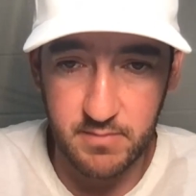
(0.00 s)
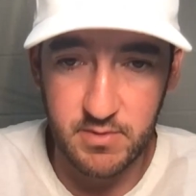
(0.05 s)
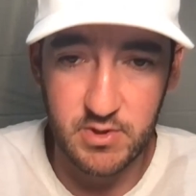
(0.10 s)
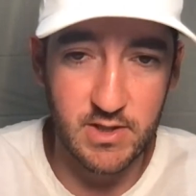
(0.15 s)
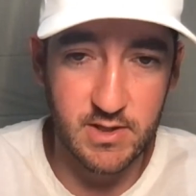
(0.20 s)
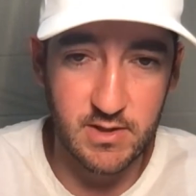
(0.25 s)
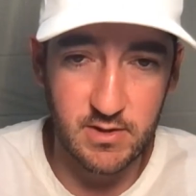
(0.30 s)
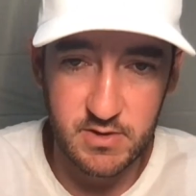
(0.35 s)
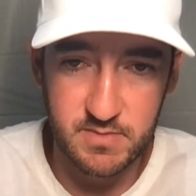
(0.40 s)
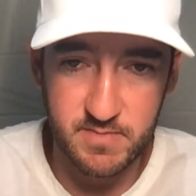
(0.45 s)

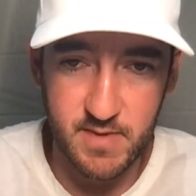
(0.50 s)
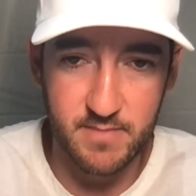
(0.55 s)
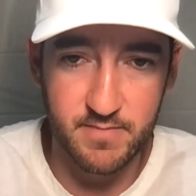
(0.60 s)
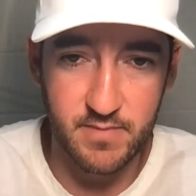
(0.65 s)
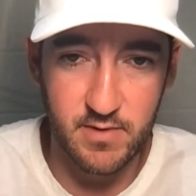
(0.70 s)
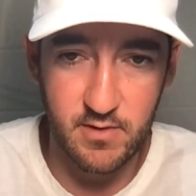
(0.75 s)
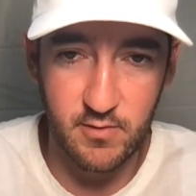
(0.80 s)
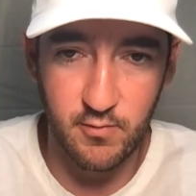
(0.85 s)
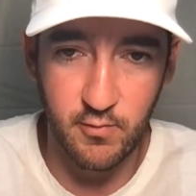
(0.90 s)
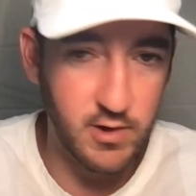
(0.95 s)
publishing a
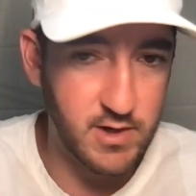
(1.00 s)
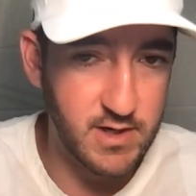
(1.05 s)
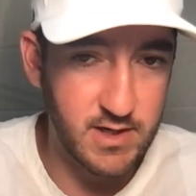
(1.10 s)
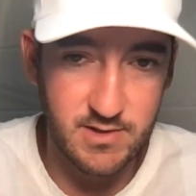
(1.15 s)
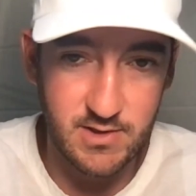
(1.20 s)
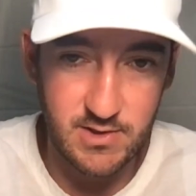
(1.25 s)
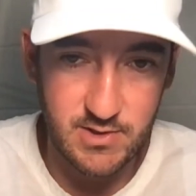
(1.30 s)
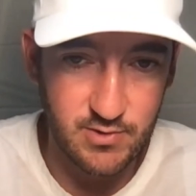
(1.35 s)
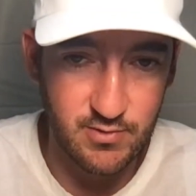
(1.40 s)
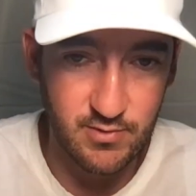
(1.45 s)
newspaper or
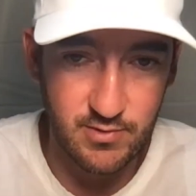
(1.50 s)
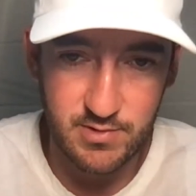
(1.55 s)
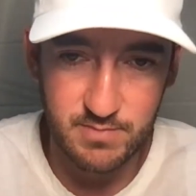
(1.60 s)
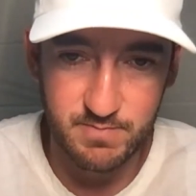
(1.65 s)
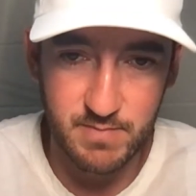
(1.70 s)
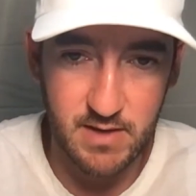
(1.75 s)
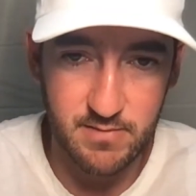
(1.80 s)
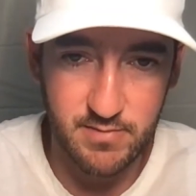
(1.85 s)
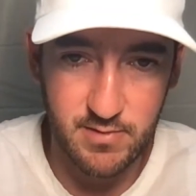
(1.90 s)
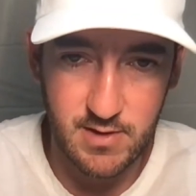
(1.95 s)
working at the school
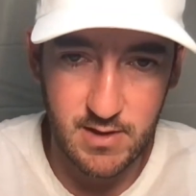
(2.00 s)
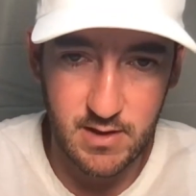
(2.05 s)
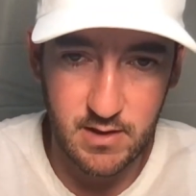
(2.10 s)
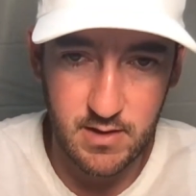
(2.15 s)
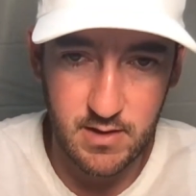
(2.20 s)
paper or